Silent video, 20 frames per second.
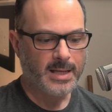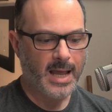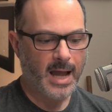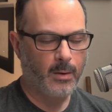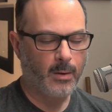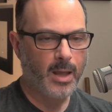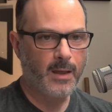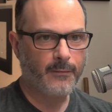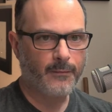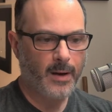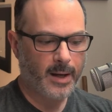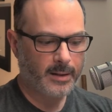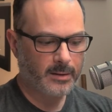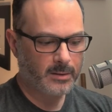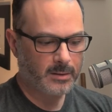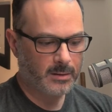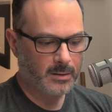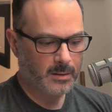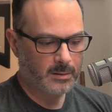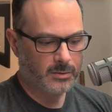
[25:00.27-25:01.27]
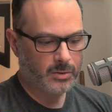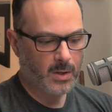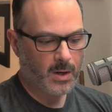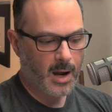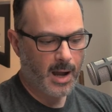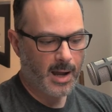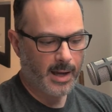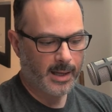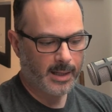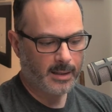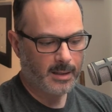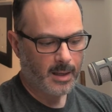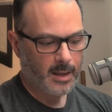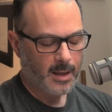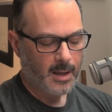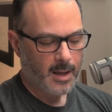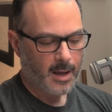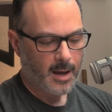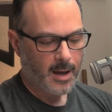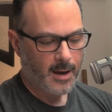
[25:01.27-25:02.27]
Now, if I try
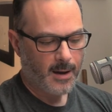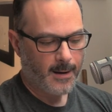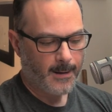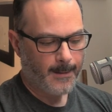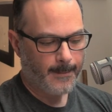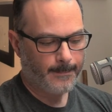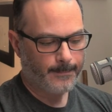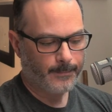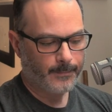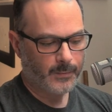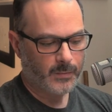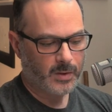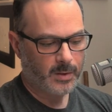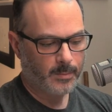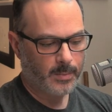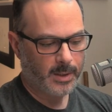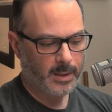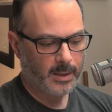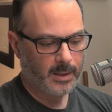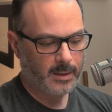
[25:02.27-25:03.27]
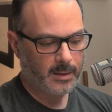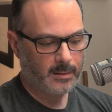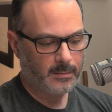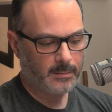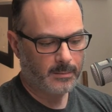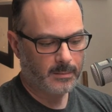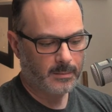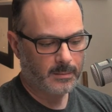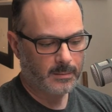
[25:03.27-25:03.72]
uh, to be